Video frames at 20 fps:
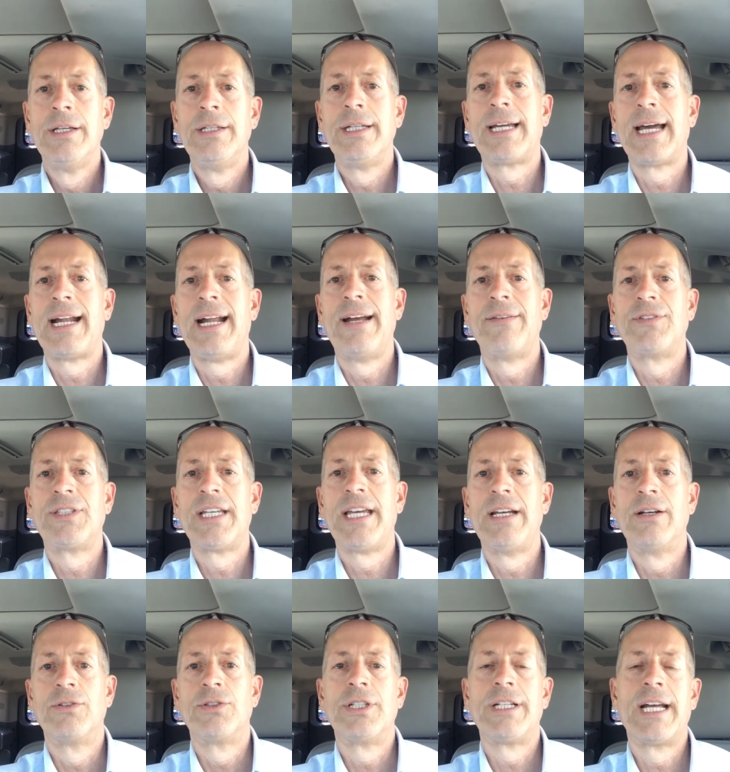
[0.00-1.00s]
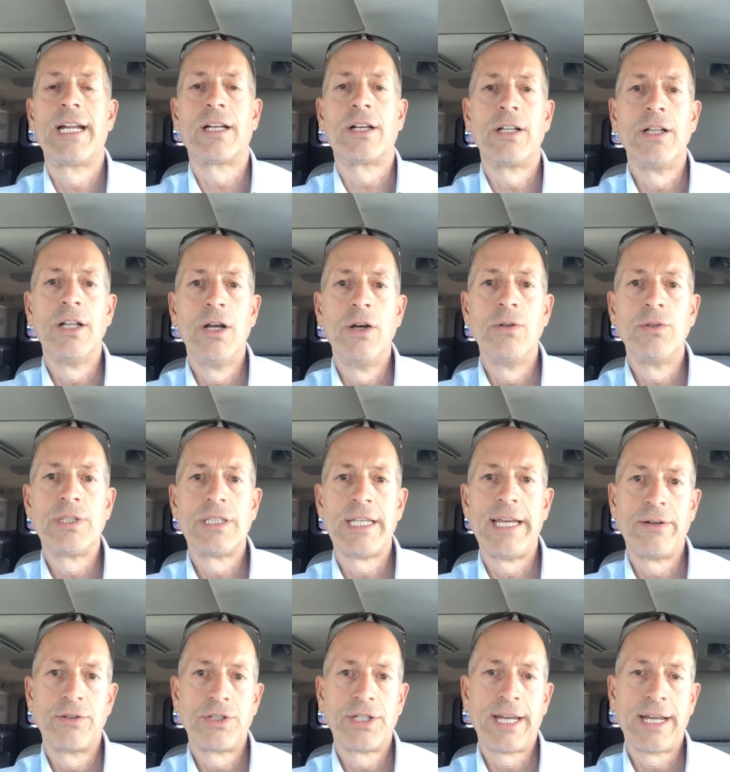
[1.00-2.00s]
You got to have sales. You got to close
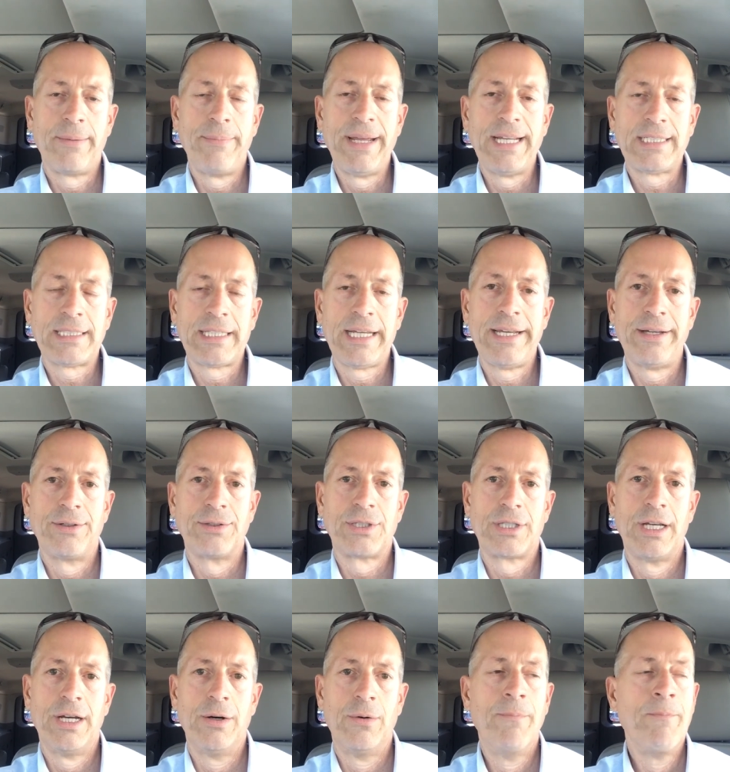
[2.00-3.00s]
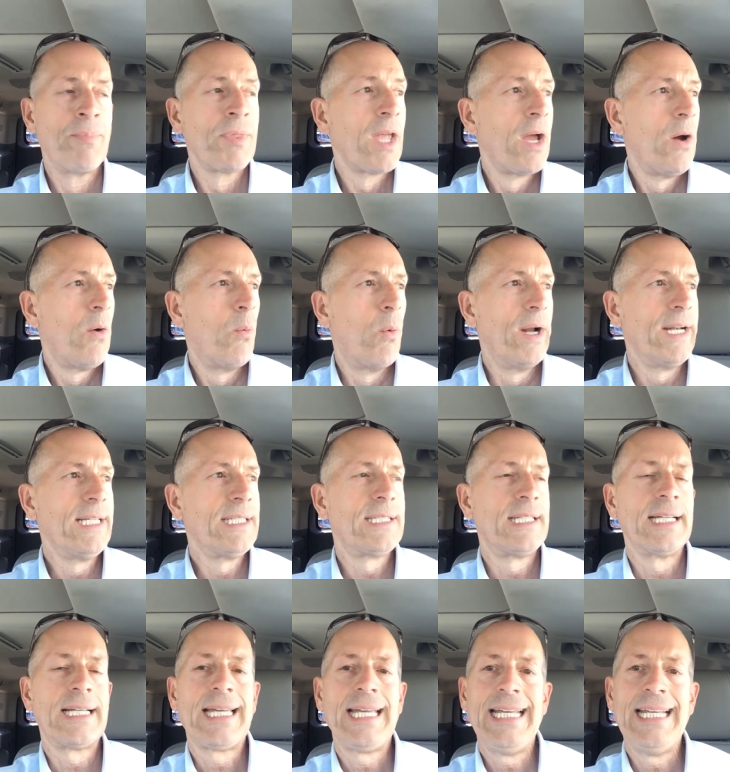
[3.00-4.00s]
sales. You got to make sales. So what is
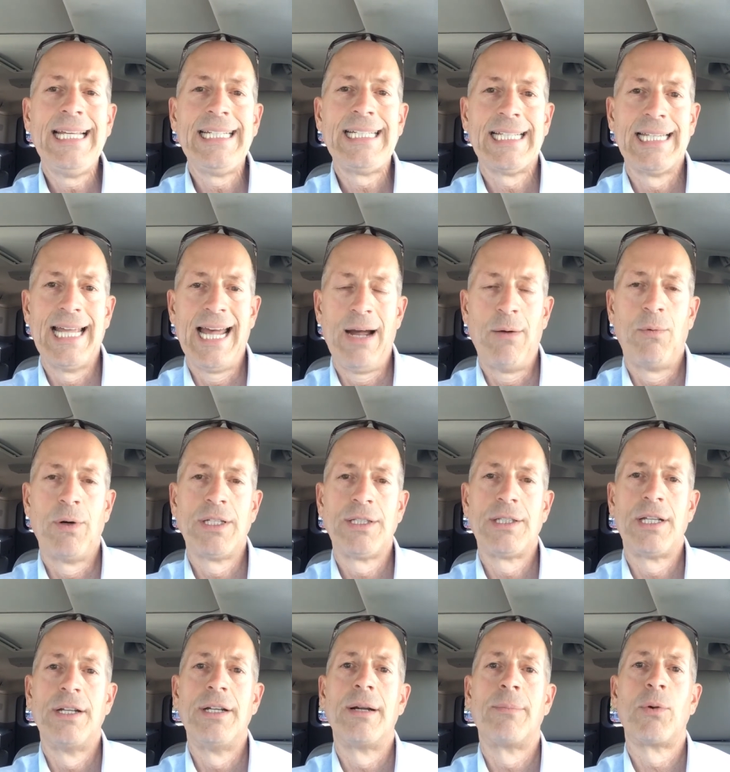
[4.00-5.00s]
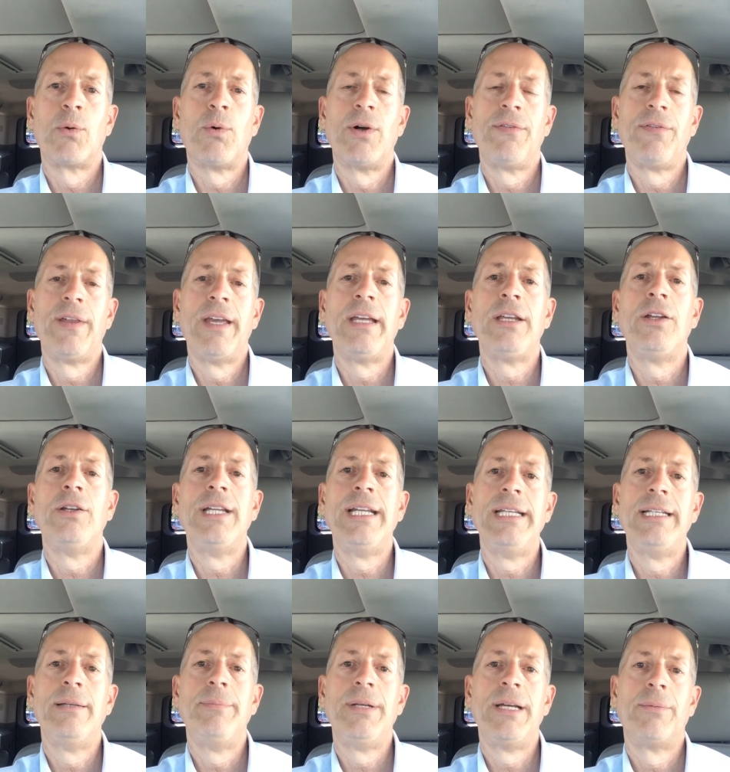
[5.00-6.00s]
the key to that? What is the number one thing you
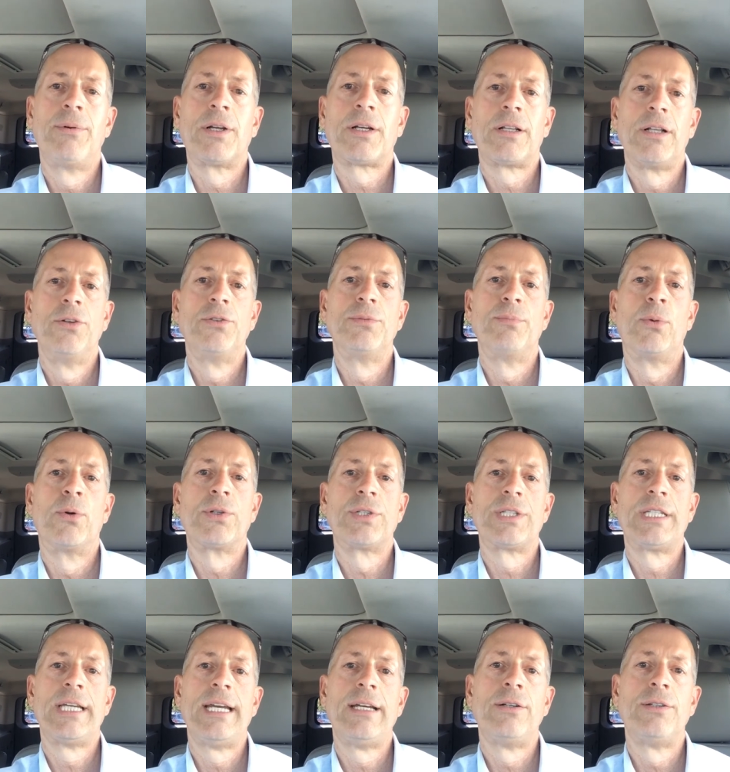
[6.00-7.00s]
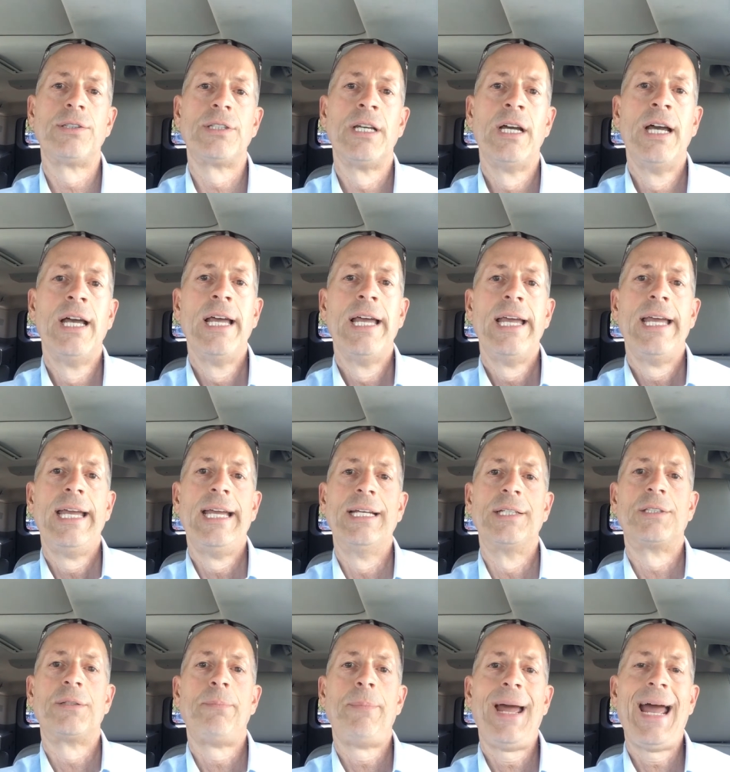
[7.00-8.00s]
need to be able to close more sales?
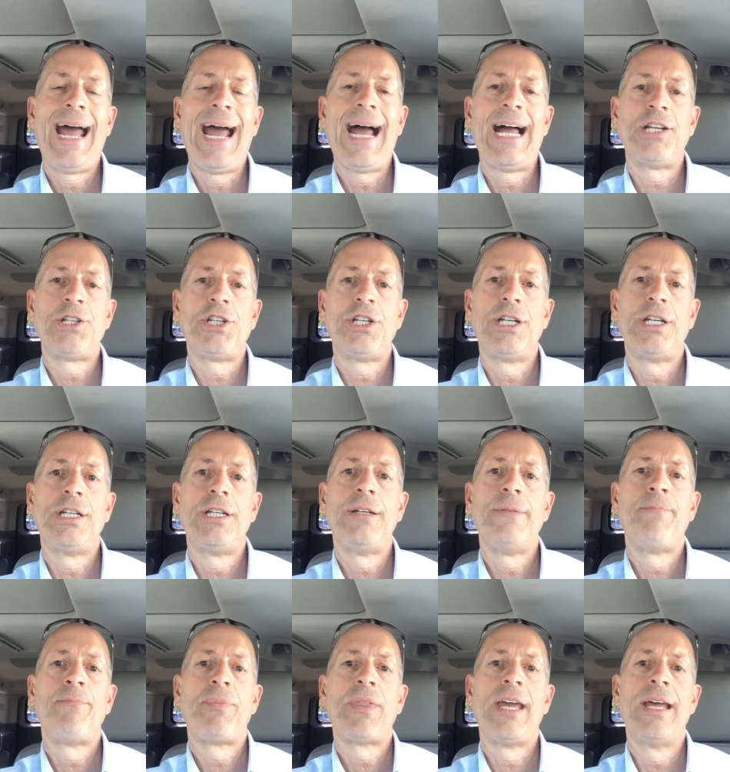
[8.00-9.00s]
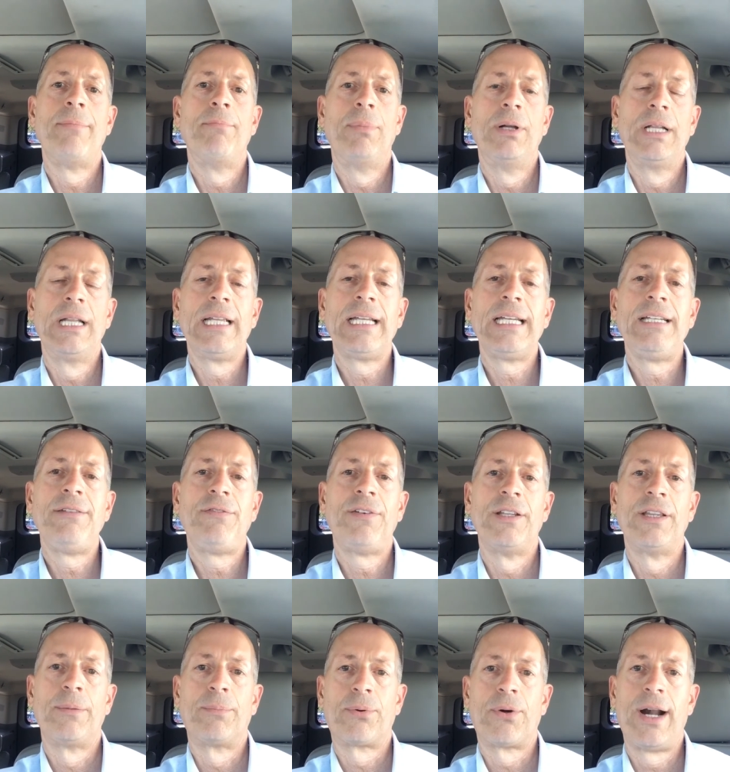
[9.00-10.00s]
It's passion and belief
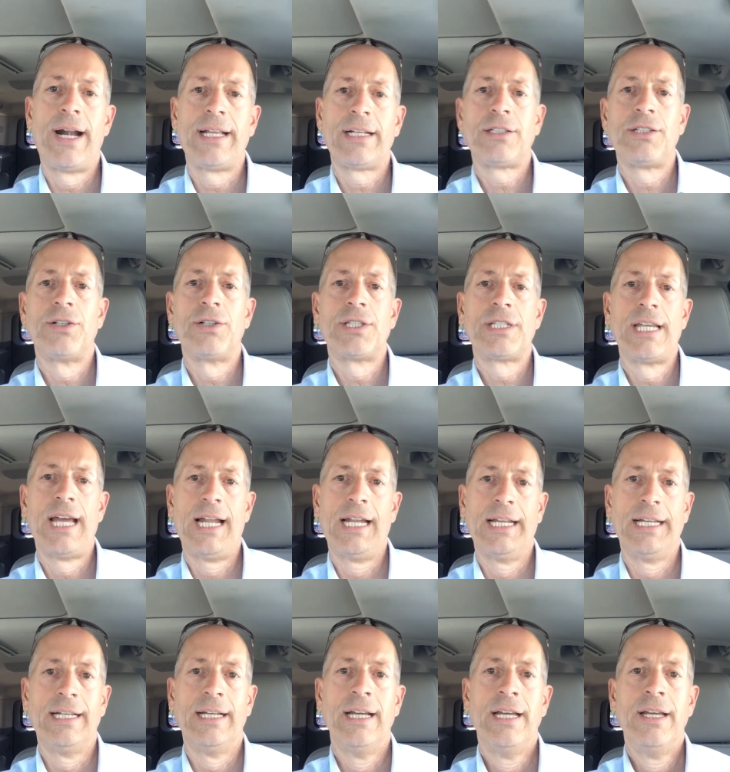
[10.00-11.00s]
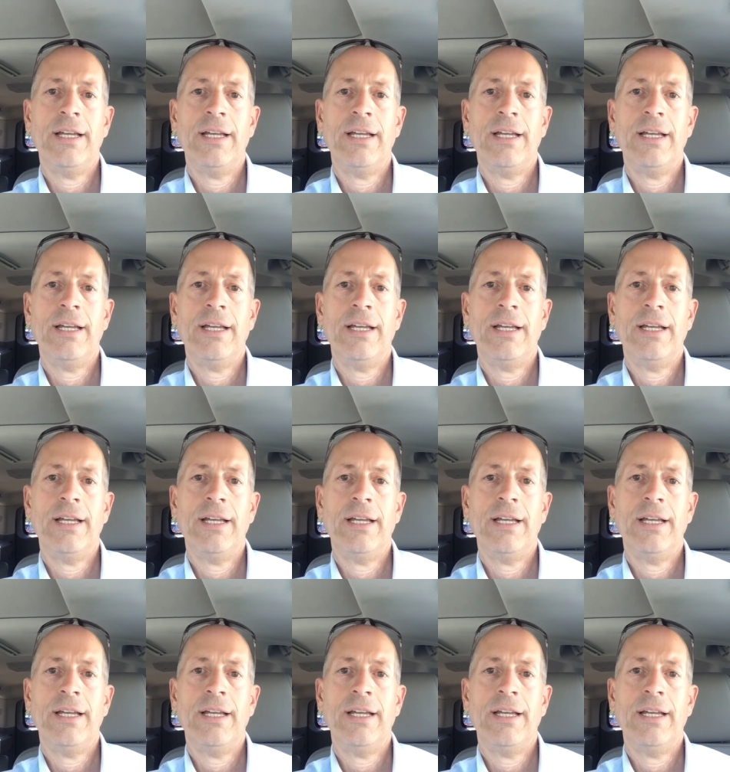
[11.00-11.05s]
in the product you're selling.